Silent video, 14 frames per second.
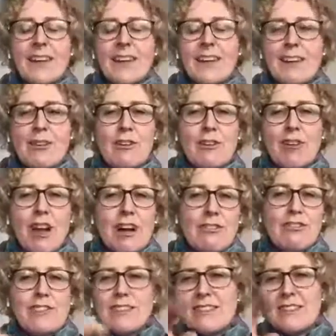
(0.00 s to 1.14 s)
life
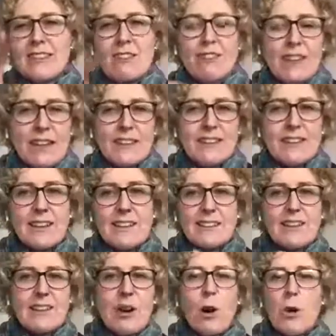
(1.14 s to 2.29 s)
doesn't affect us,
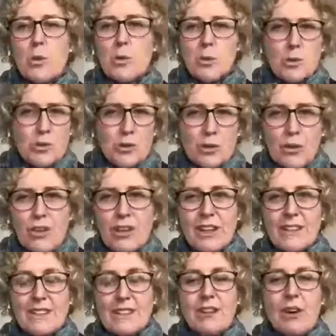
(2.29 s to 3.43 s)
and old
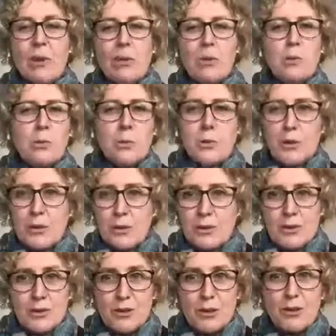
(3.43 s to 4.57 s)
stories and old
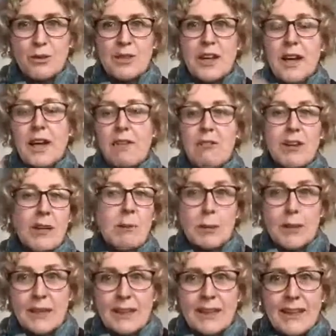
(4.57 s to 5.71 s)
wounds don't
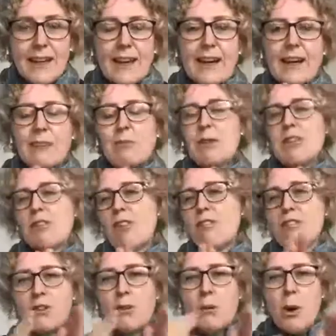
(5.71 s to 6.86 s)
reappear, and we don't
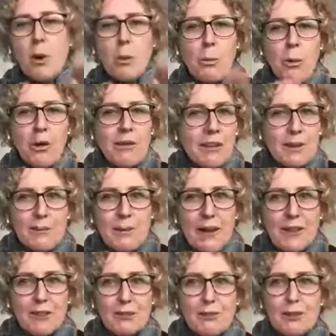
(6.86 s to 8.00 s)
feel worried
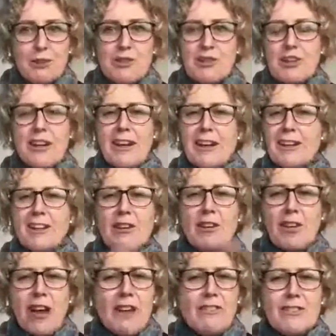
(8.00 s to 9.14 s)
about the future.
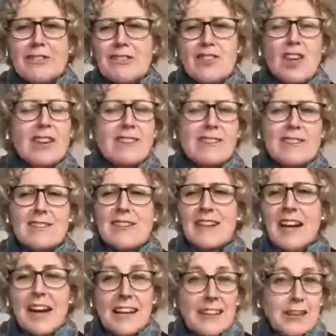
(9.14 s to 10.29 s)
Life is just
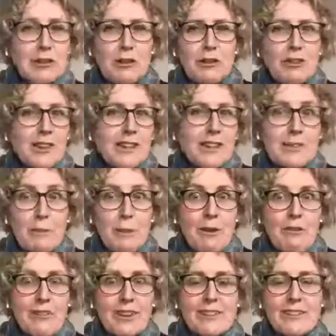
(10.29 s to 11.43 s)
hunky dory, it's
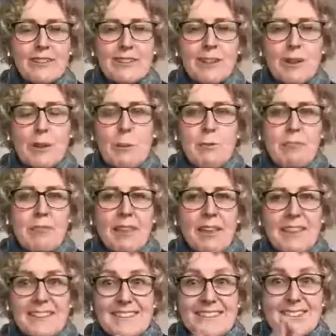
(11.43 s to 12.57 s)
perfect.
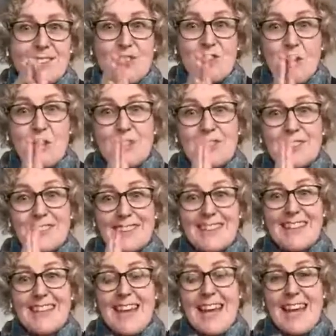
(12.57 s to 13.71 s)
This is not
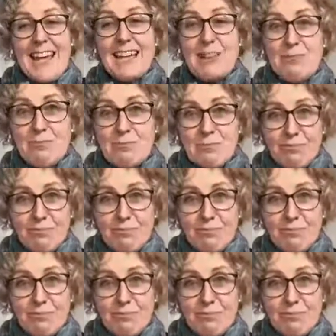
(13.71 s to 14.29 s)
the aim